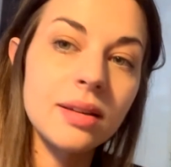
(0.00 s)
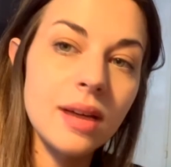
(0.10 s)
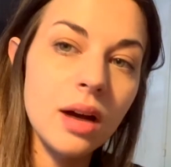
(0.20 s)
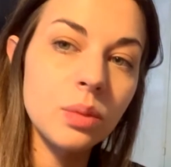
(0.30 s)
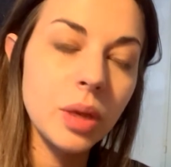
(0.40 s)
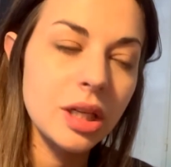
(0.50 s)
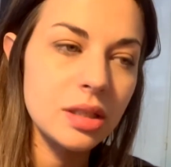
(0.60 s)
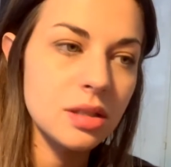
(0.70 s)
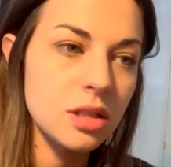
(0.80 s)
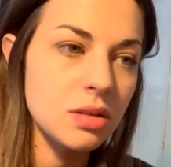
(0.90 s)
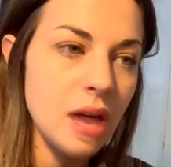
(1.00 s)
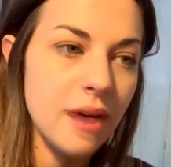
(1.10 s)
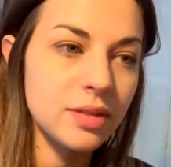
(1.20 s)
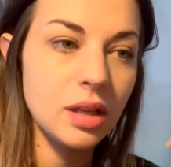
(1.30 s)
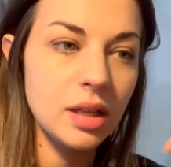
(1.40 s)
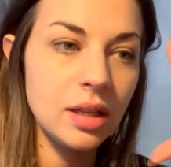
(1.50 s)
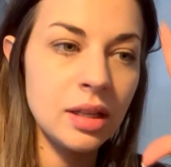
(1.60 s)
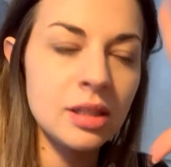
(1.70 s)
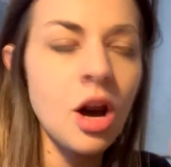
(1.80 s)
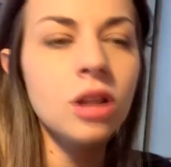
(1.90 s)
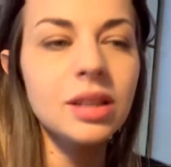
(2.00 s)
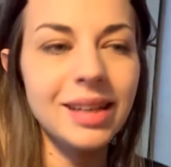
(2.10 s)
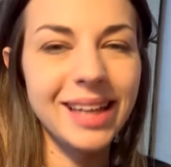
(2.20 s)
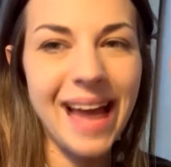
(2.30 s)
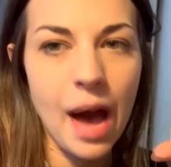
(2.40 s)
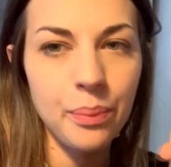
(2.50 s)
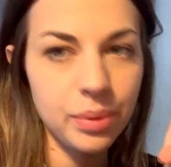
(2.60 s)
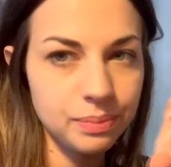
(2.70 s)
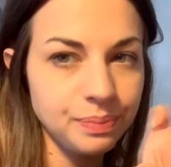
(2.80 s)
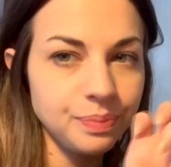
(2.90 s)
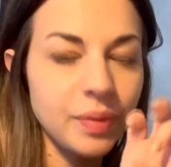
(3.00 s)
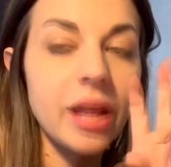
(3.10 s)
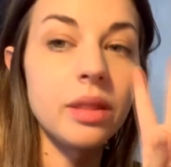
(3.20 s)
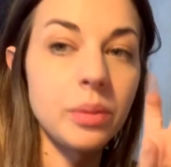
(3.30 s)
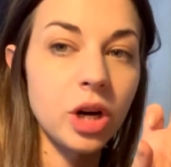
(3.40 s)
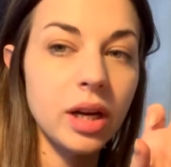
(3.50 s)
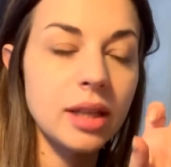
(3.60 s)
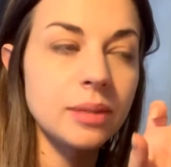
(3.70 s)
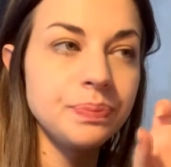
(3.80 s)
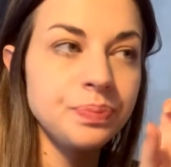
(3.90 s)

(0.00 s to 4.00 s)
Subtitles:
out because you have, it's called gap in the market.